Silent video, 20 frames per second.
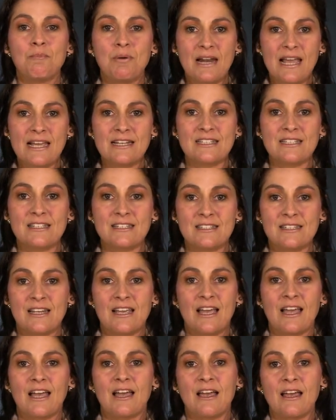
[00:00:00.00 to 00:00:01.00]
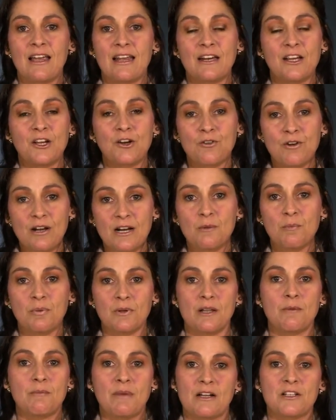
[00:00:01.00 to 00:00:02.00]
places uh, an
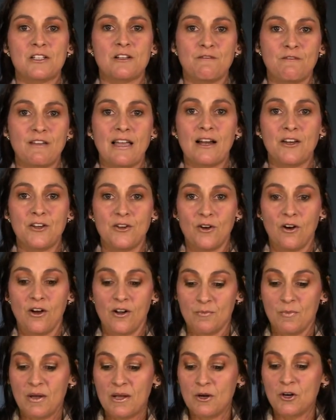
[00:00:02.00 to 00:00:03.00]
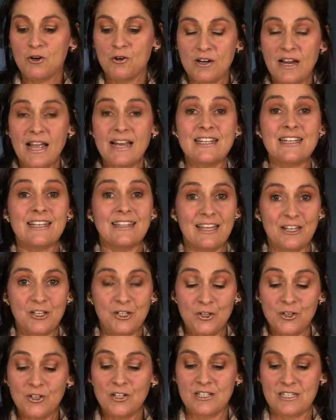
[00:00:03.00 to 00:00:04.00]
incredible amount of value on creating that
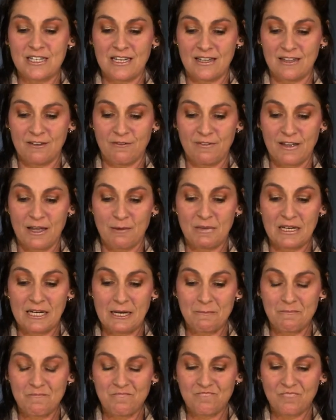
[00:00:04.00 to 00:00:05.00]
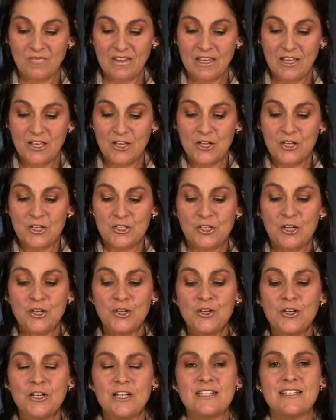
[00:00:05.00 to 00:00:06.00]
unity in the family. So
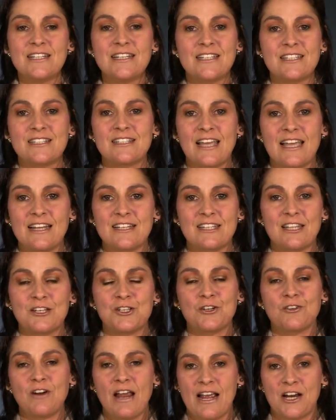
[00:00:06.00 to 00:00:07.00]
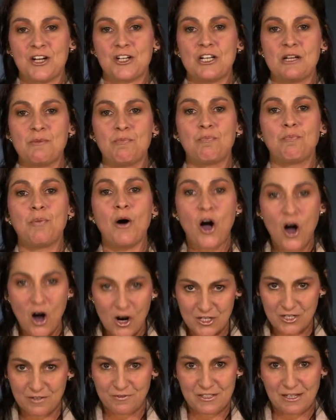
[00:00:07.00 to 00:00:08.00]
unity states that you're actually
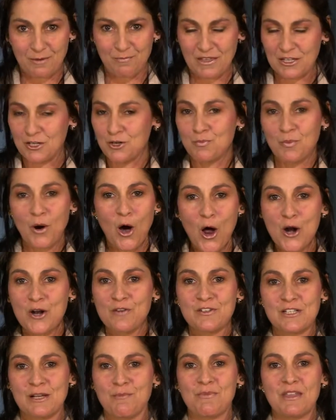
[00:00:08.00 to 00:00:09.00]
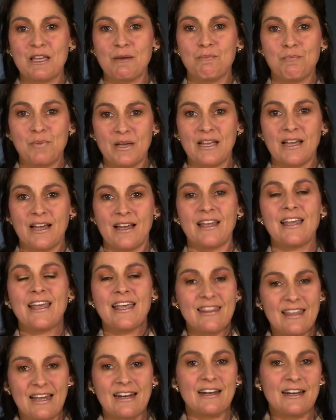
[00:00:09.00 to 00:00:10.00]
part of something. You're part of something bigger
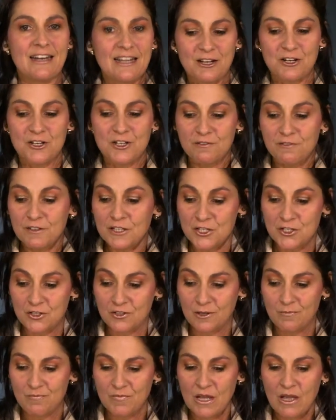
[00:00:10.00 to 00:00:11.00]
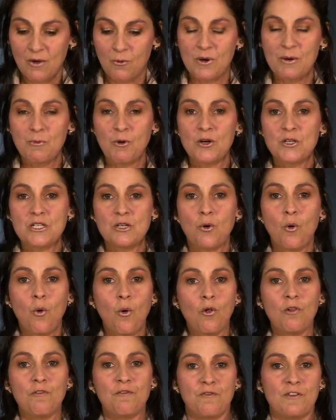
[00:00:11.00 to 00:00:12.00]
than an individual. We want to
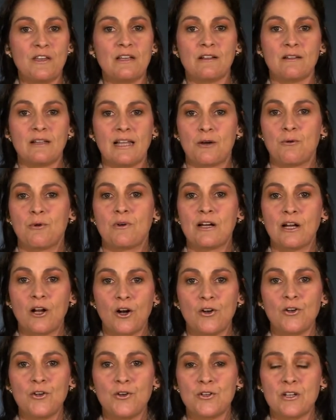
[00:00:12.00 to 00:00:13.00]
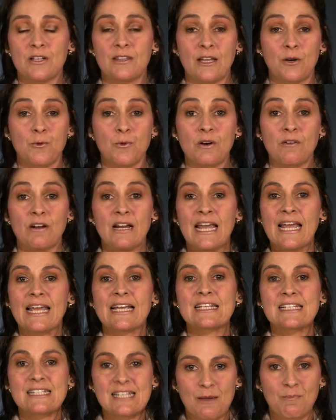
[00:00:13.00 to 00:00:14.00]
all feel like we're included, that we're
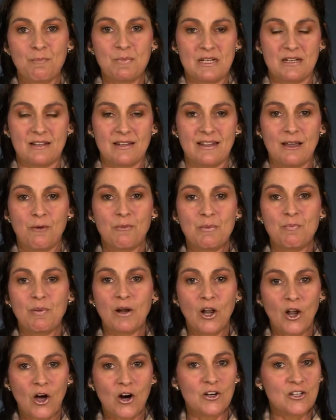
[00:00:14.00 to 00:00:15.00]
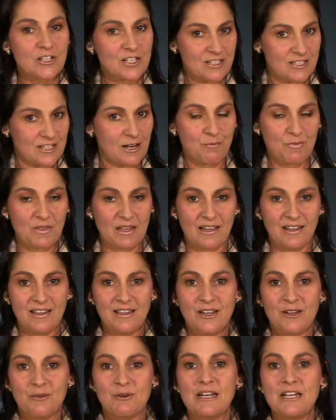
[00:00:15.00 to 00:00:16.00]
accepted, and that we belong to something.
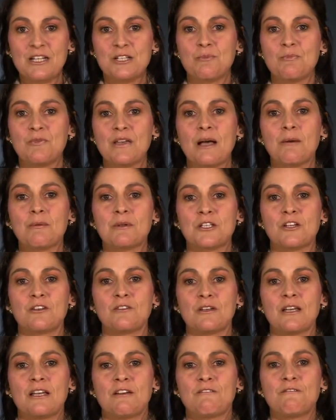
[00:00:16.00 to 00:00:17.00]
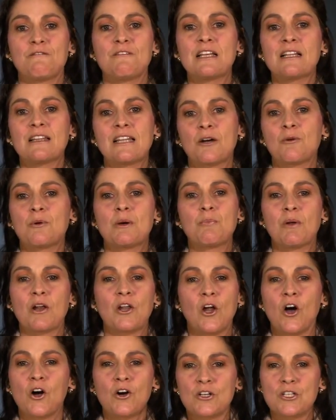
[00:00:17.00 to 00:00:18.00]
We need to be able to feel like we
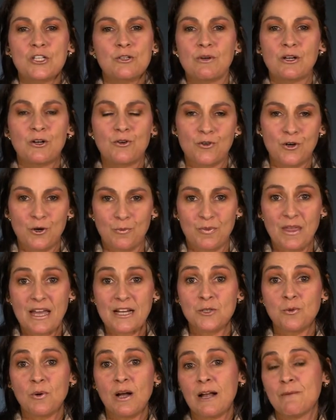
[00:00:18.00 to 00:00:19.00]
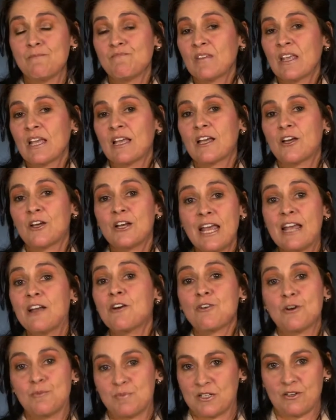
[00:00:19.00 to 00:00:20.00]
belong to a group. That's why connect
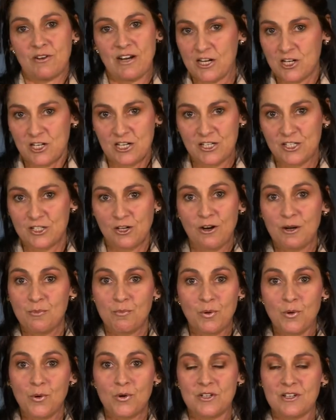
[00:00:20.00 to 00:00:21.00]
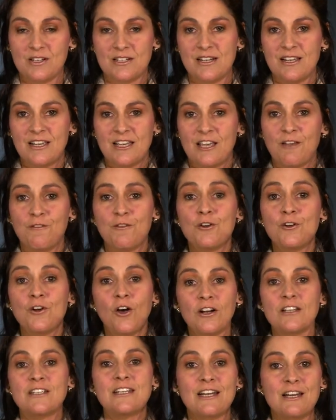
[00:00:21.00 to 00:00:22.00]
groups are actually so important. If you're
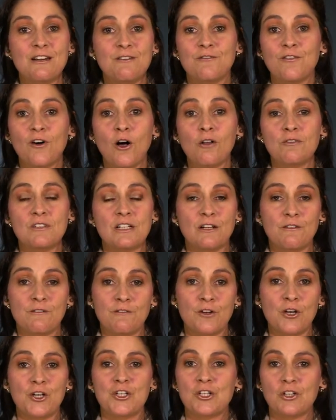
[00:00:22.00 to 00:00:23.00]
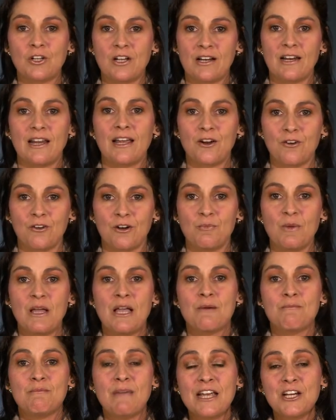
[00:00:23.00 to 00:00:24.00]
not yet involved in a virtual connect group,
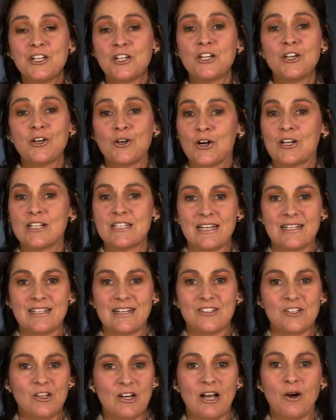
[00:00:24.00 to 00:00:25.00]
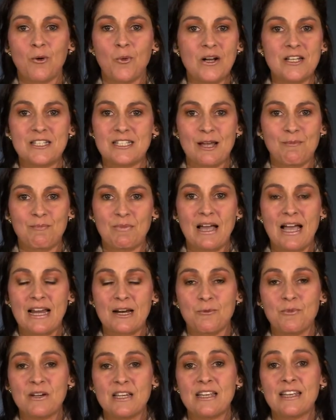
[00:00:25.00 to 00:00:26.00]
make sure you contact us on our WhatsApp line
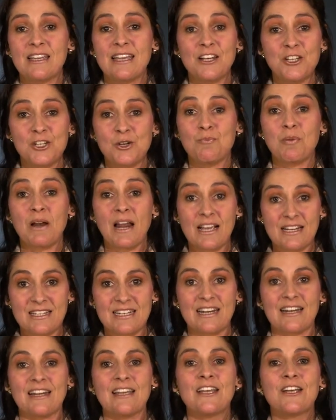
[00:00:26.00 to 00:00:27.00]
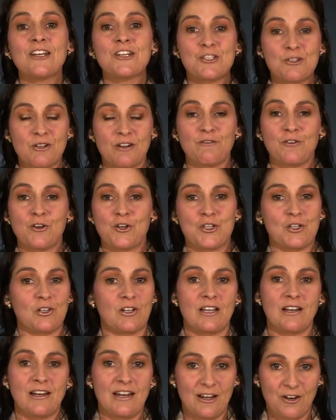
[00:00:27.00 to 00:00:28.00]
and we can get you plugged in to a virtual
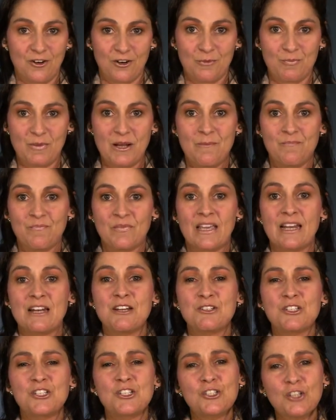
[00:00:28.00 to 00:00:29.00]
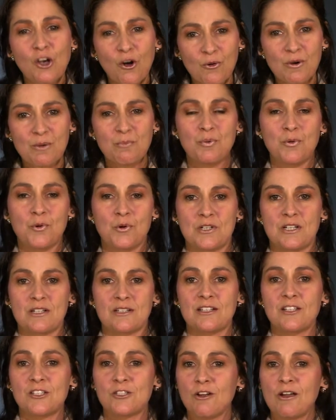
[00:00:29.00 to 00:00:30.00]
connect group. It is so
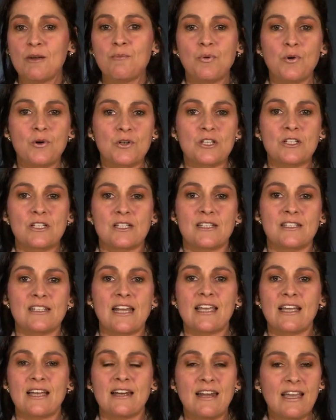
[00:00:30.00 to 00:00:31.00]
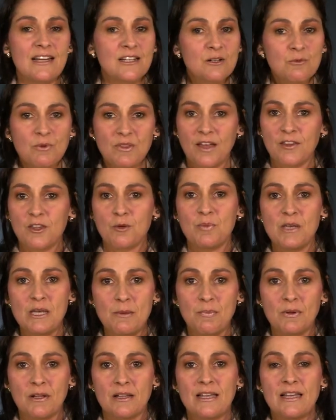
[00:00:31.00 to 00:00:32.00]
important. It's so important to stay connected with other
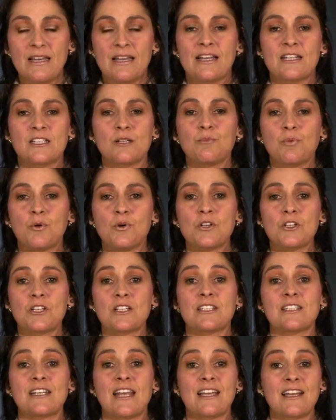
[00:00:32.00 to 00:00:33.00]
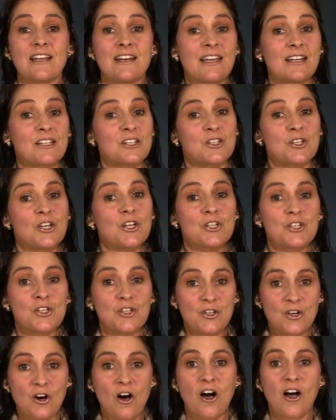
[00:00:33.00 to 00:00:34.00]
people. It's important to stay connected
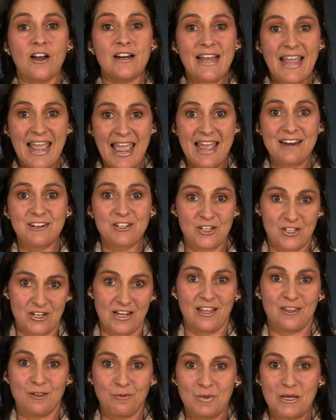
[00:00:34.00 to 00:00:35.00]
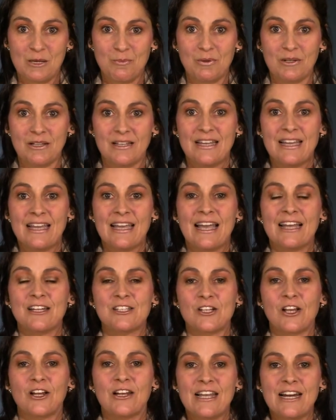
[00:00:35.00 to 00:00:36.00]
to God and to other people. And
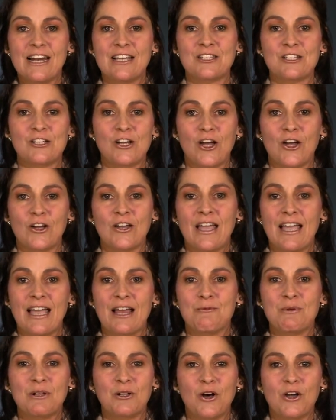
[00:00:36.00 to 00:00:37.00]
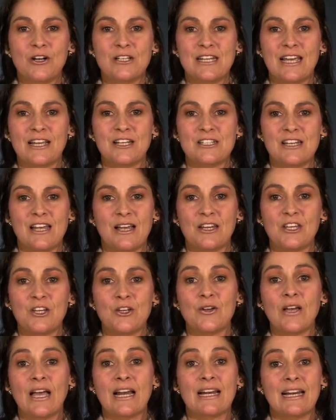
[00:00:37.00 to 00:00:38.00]
so let us know and we'll contact
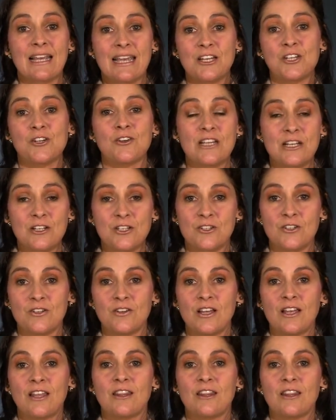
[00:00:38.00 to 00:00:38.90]
you and get you into